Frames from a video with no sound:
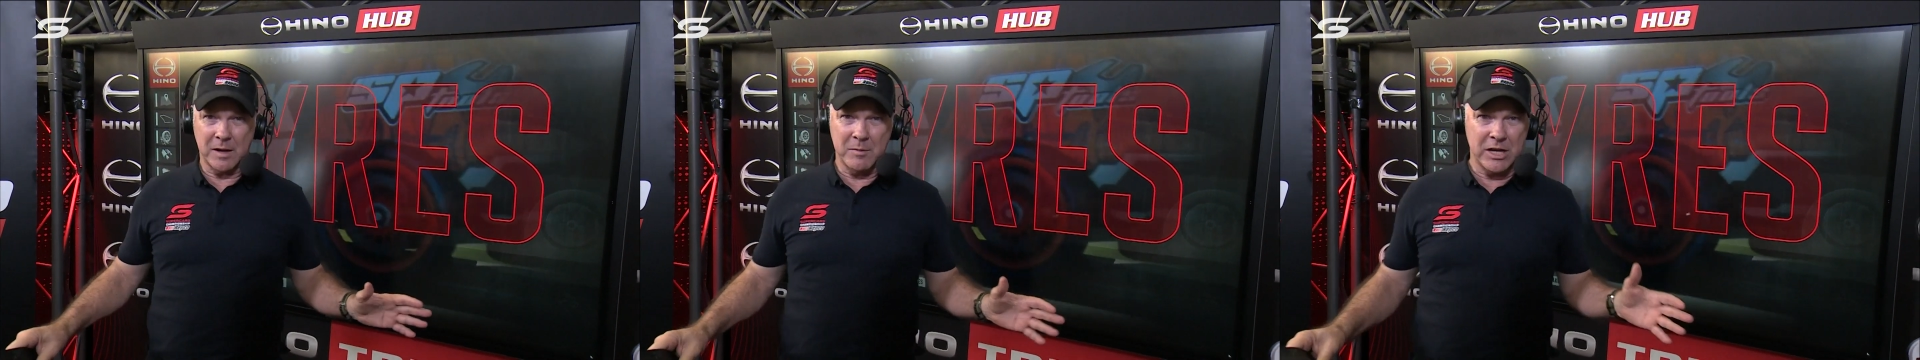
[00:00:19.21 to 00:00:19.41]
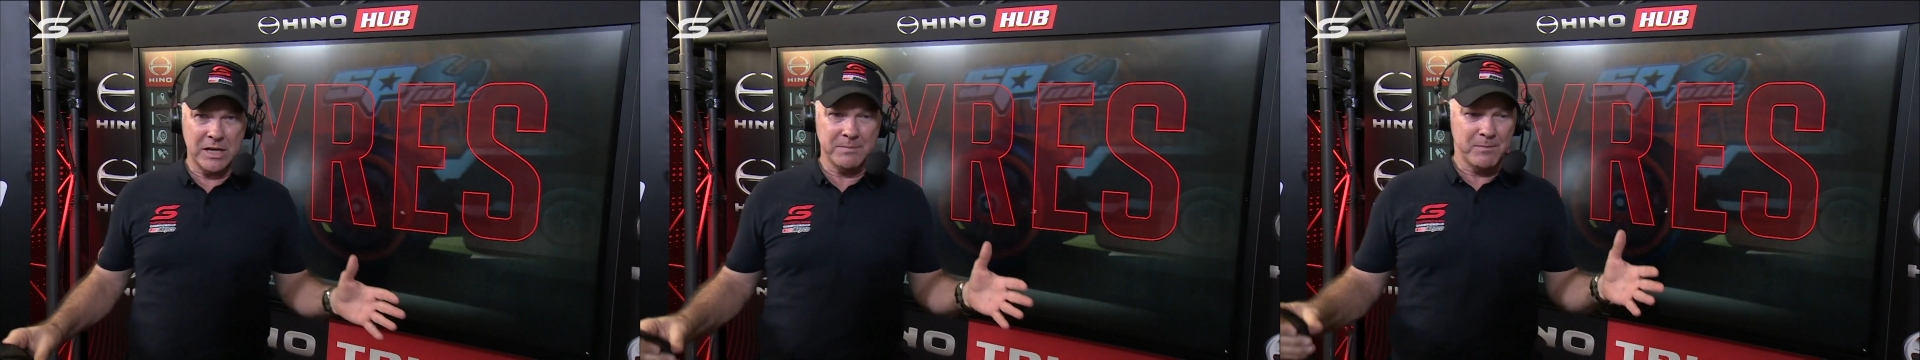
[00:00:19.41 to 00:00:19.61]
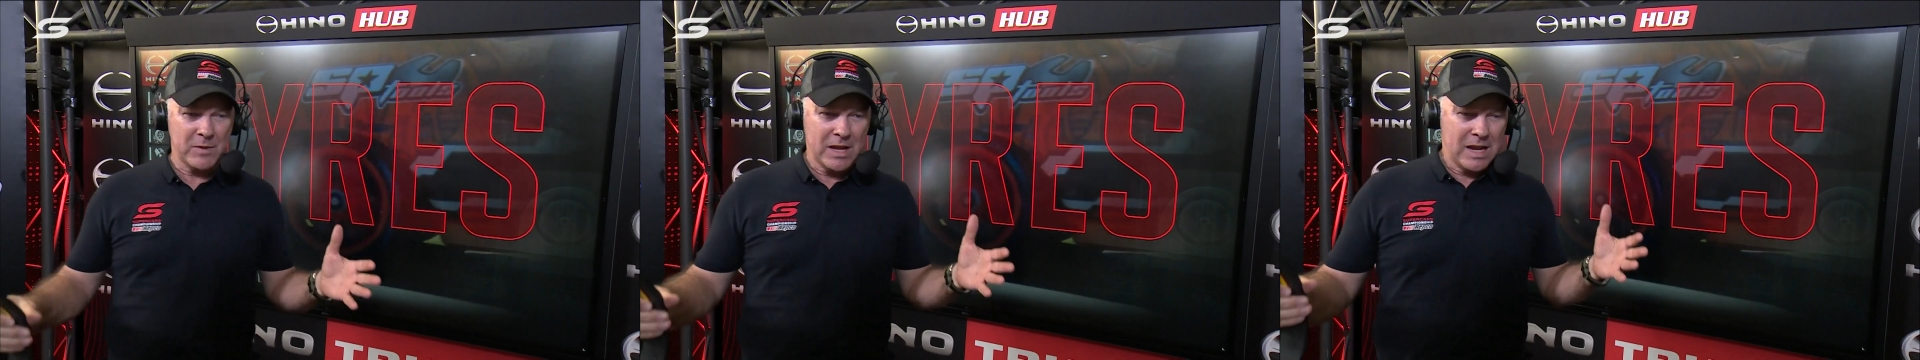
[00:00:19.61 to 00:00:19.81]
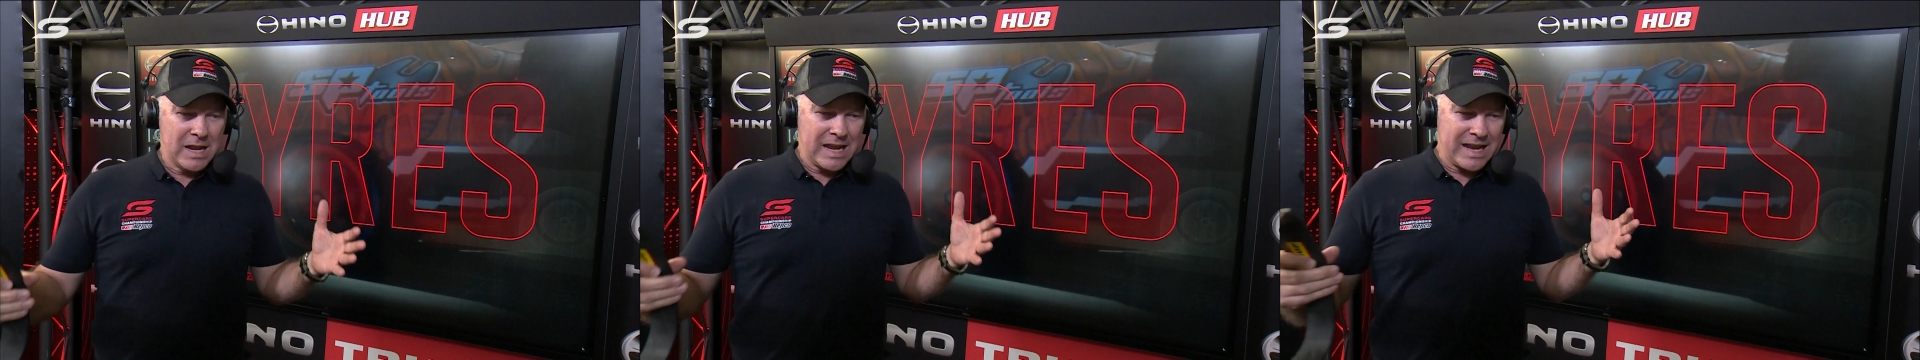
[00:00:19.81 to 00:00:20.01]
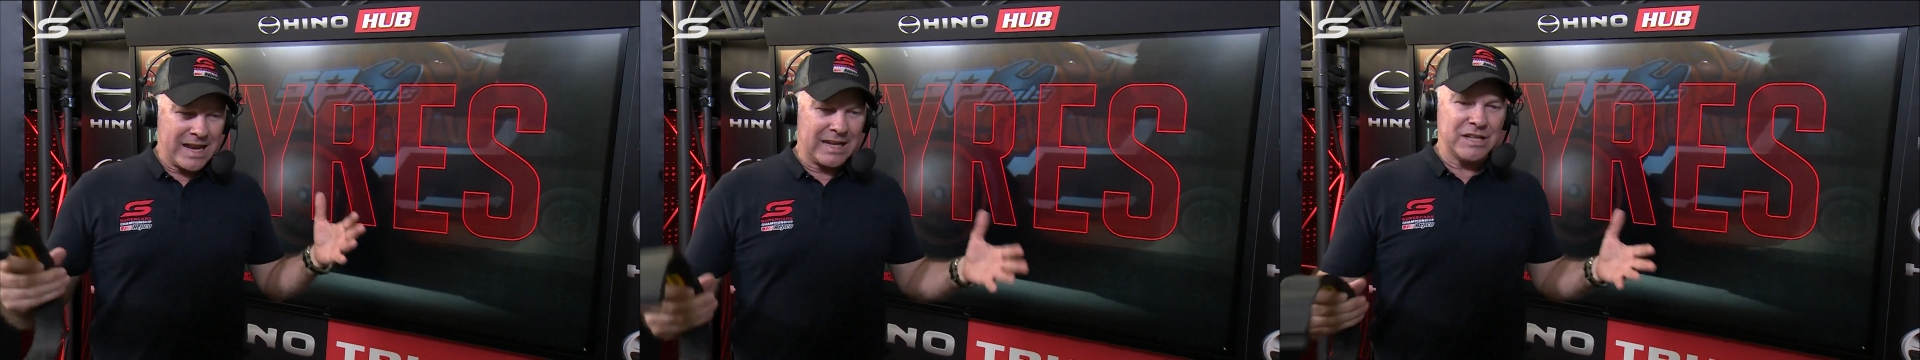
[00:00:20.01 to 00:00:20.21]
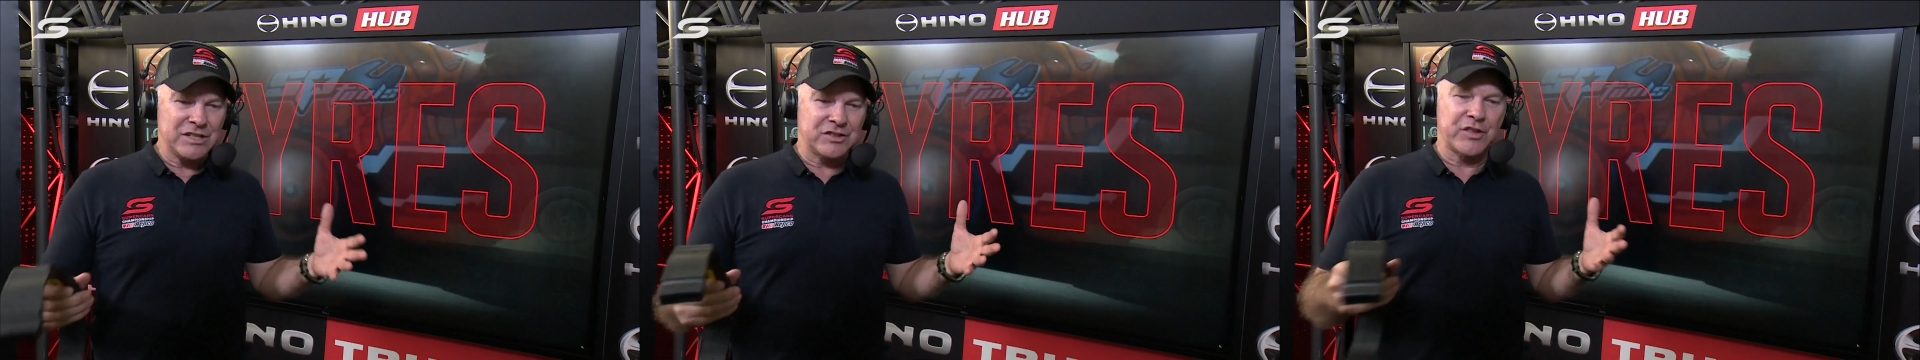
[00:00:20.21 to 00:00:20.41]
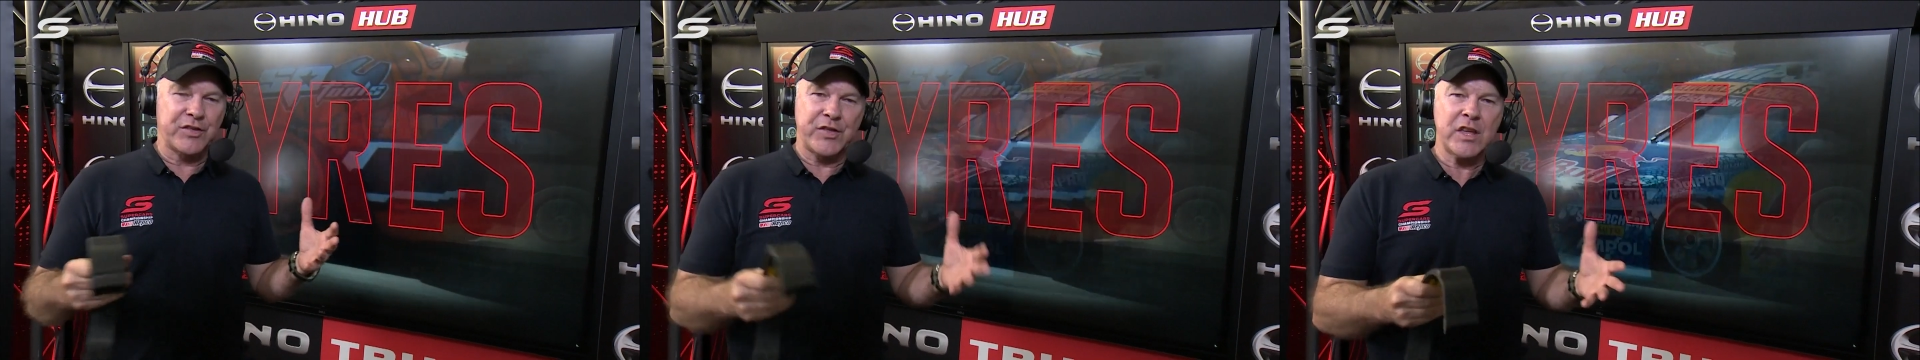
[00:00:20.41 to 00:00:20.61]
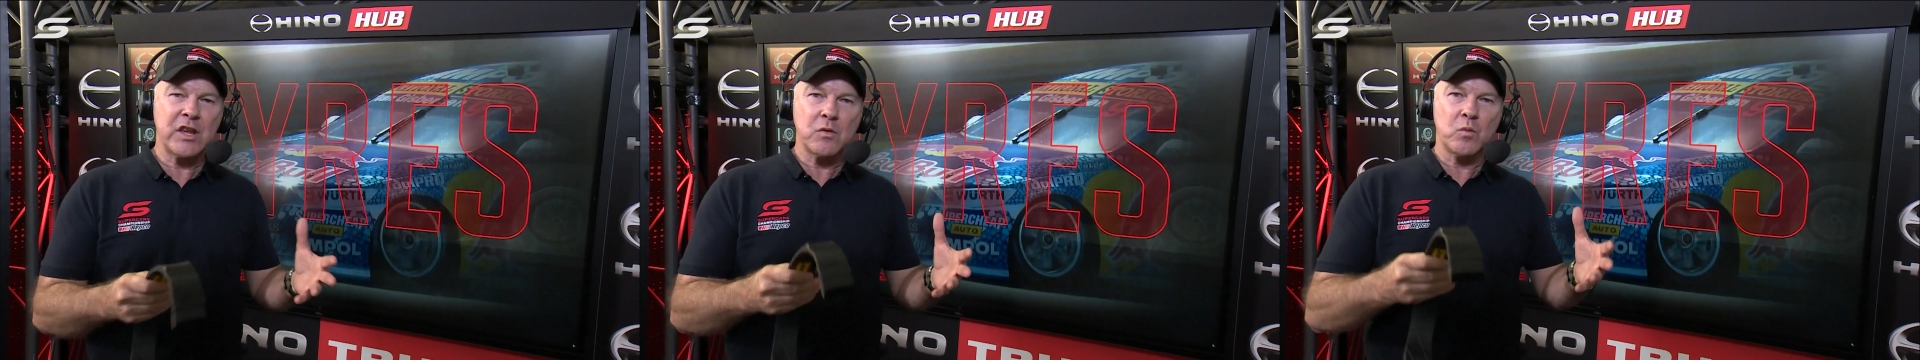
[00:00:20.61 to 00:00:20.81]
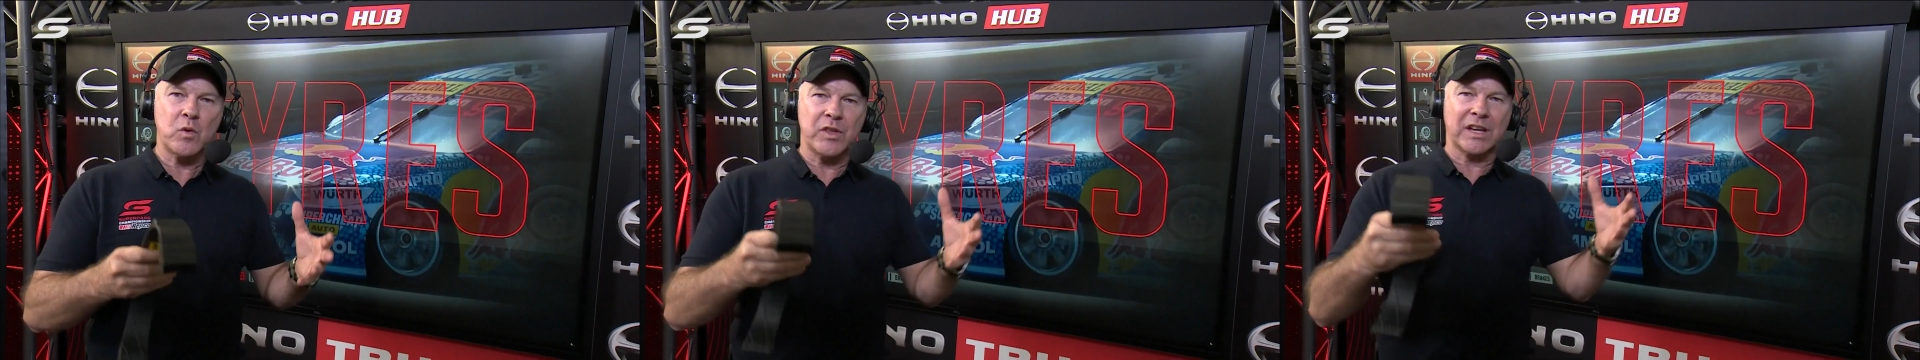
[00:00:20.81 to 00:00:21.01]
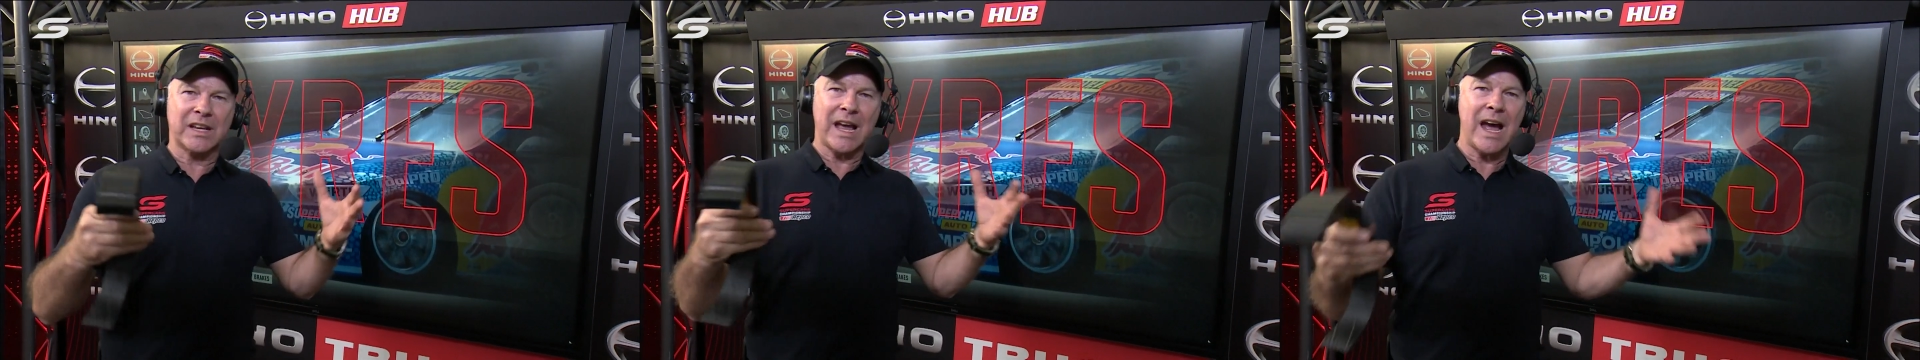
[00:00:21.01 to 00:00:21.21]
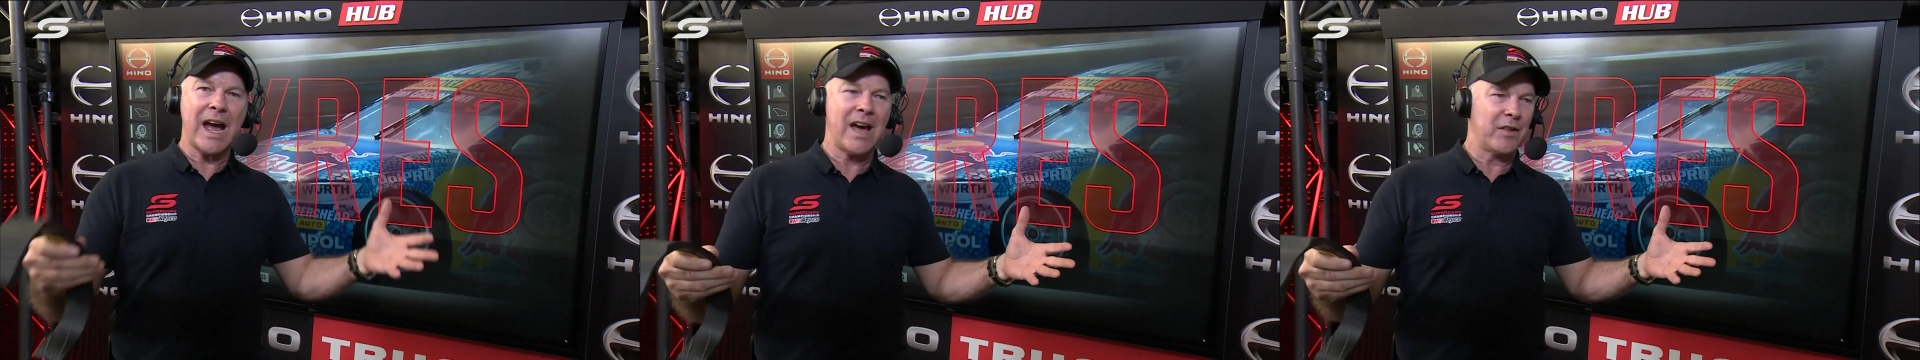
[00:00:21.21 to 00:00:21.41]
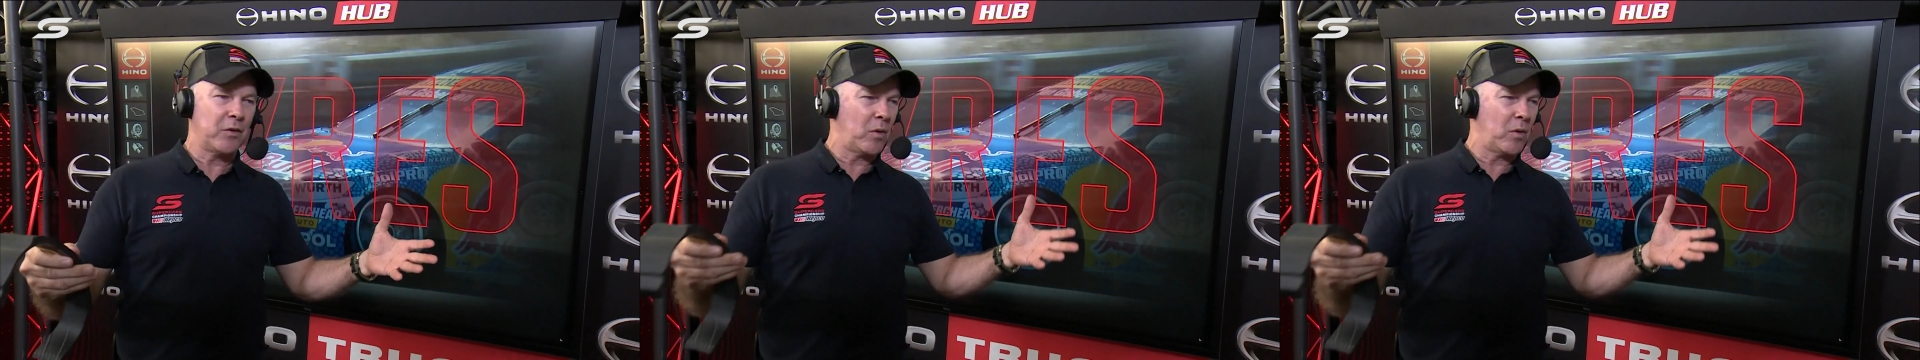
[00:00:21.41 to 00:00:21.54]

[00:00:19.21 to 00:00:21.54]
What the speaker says: I mean, it is the thing with a car